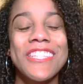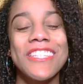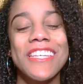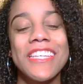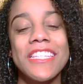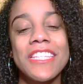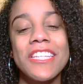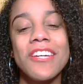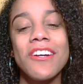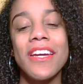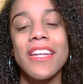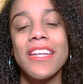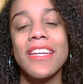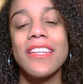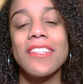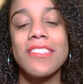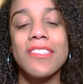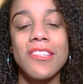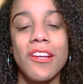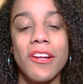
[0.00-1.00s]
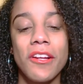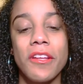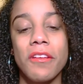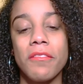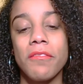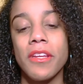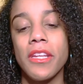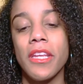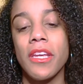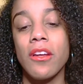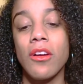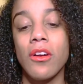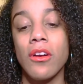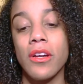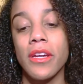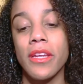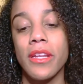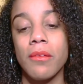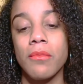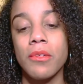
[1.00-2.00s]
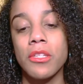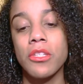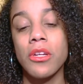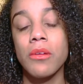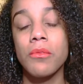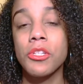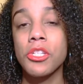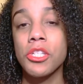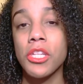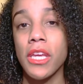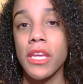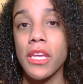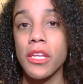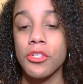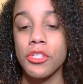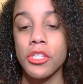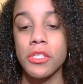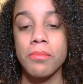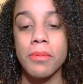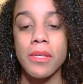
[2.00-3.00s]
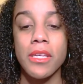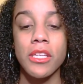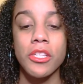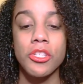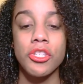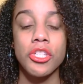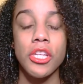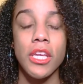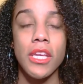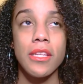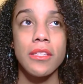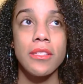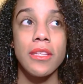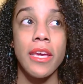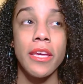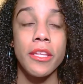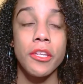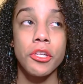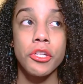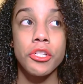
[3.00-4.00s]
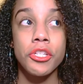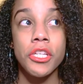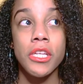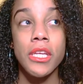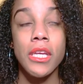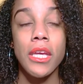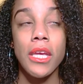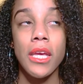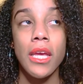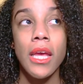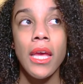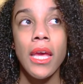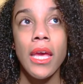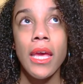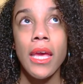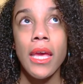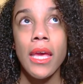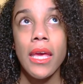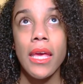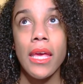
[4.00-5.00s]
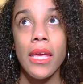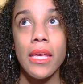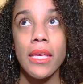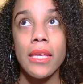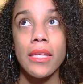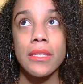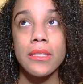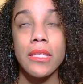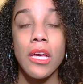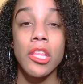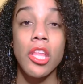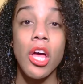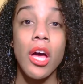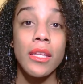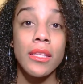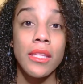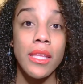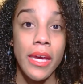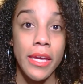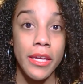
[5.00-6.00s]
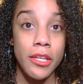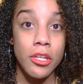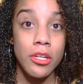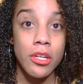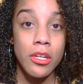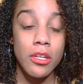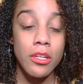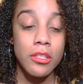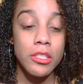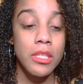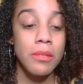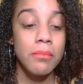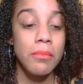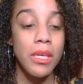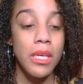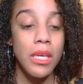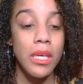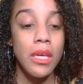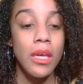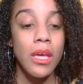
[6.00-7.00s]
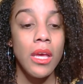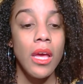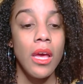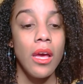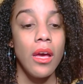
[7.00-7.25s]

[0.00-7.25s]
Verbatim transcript: so let's go ahead and get started reading on. I'm gonna start with Shane just because Shane's energy is a lot lighter to me.